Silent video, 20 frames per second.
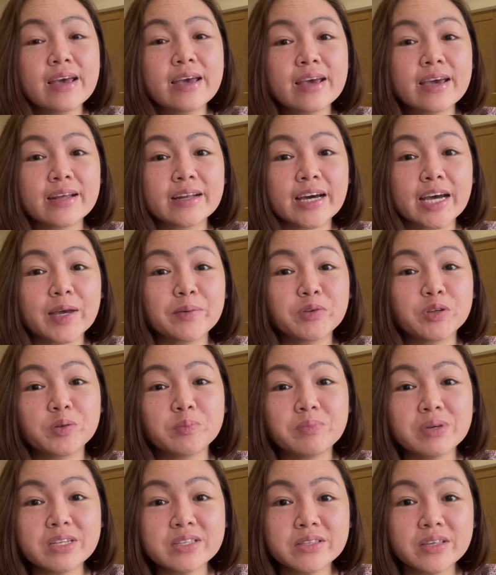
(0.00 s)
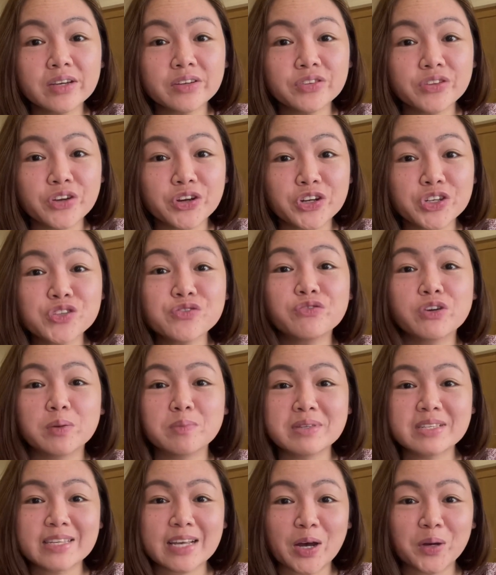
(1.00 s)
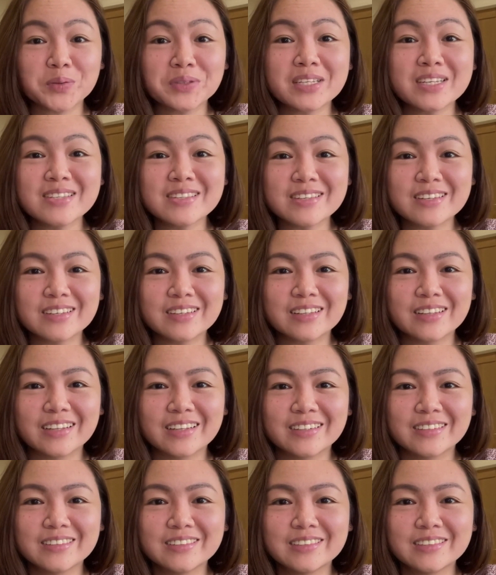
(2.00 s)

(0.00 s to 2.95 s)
and I am your biz dev nurse from Southeast England.